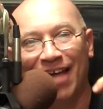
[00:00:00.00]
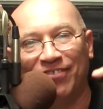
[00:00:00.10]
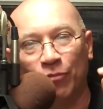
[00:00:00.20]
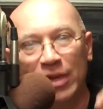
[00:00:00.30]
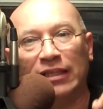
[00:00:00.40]

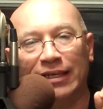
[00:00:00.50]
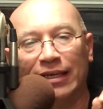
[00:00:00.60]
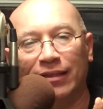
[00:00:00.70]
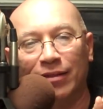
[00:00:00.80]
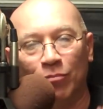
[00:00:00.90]
And
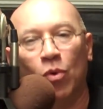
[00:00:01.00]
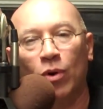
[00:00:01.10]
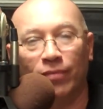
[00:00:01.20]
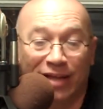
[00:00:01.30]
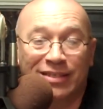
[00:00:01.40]
really,
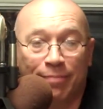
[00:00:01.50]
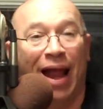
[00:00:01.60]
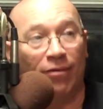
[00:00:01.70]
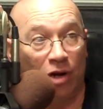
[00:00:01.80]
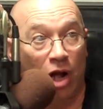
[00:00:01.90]
that's the
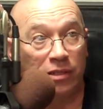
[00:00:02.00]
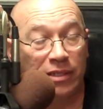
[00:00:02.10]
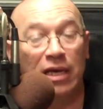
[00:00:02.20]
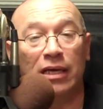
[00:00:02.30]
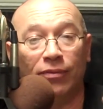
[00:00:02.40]

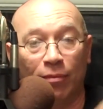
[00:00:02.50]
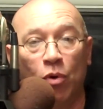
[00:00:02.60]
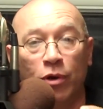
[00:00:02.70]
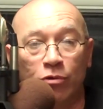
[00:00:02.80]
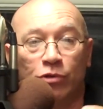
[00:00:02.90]
paradox. The
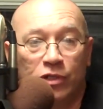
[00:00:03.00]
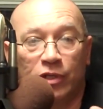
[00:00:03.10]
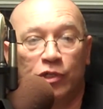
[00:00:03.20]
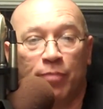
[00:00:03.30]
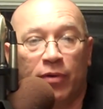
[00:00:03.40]
more you just
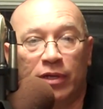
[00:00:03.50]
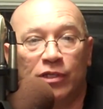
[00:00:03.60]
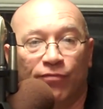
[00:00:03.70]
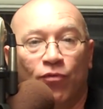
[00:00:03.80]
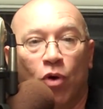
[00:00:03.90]
experience
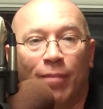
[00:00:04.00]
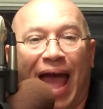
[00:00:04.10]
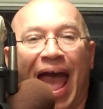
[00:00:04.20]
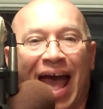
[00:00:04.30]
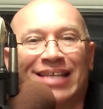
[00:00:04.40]
the form
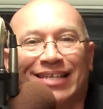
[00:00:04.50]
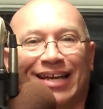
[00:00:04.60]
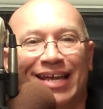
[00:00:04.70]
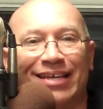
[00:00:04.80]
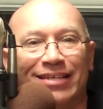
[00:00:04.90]
as
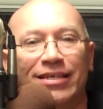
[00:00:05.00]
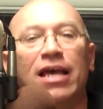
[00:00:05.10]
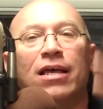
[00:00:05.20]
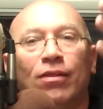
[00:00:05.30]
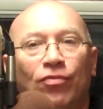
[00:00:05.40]
it is,
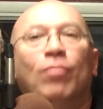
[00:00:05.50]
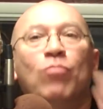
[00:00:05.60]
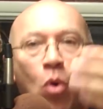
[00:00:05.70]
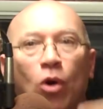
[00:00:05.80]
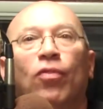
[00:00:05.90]
the
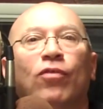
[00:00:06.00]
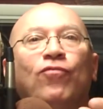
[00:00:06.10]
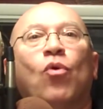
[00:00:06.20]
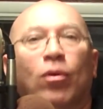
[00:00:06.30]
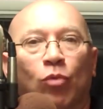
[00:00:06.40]
more the
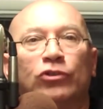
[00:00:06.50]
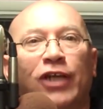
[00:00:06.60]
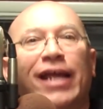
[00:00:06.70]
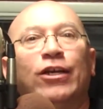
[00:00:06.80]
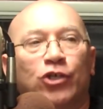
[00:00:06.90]
form will
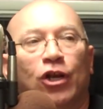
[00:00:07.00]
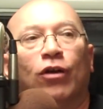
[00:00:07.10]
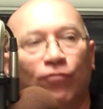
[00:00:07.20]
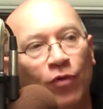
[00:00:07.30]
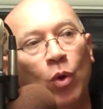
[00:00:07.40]
change and
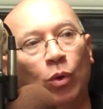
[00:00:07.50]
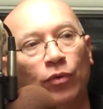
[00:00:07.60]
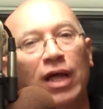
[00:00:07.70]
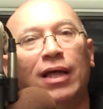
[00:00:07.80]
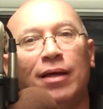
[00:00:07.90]

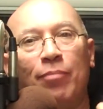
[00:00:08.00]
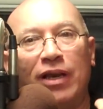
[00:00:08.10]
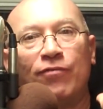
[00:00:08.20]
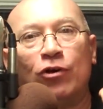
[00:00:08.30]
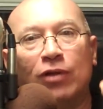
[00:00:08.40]
unfold.
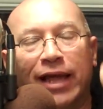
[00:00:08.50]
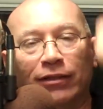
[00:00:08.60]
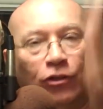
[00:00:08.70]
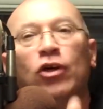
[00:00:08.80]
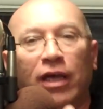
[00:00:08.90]
But if you're like
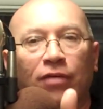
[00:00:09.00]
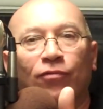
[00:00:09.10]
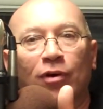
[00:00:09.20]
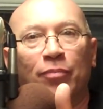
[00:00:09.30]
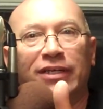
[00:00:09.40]
looking
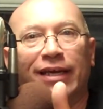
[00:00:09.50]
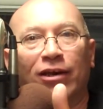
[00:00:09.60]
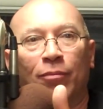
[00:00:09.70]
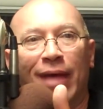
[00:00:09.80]
for a particular